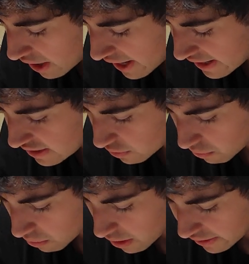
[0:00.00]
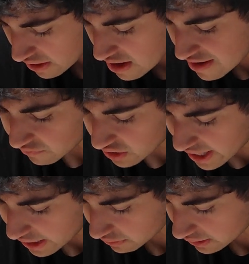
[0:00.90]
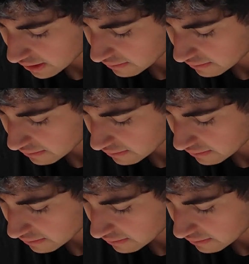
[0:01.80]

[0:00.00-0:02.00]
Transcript: eyes with water. "Catherine, love,